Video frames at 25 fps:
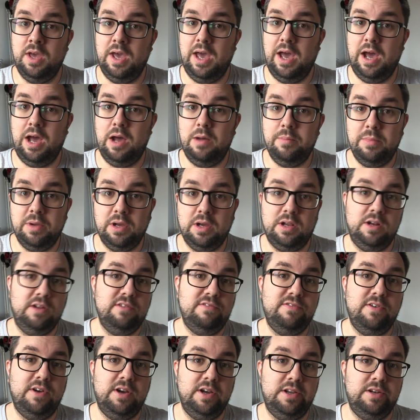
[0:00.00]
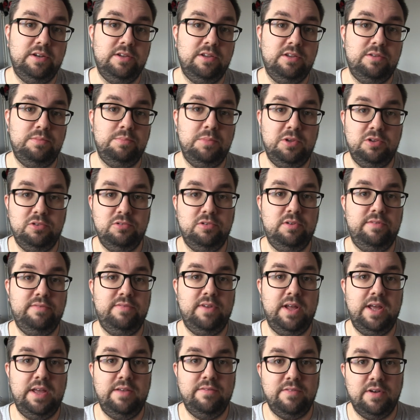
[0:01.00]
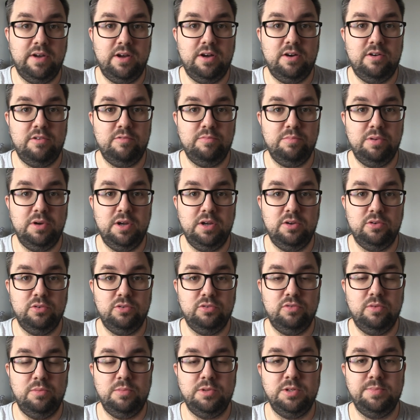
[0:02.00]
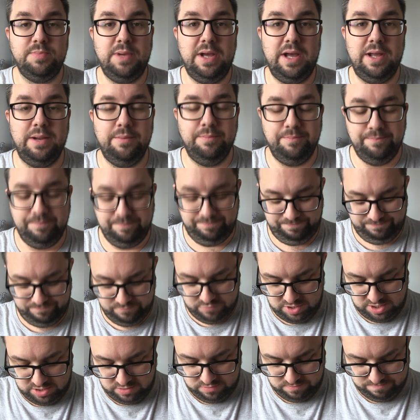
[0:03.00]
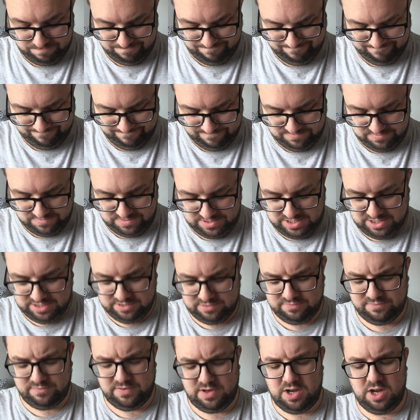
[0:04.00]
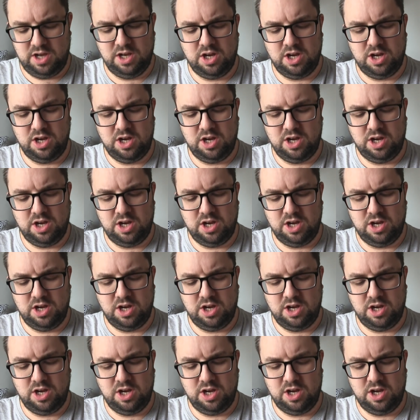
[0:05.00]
How am I going to find this mystery flavour of Pringles from Japan? Well, let's find...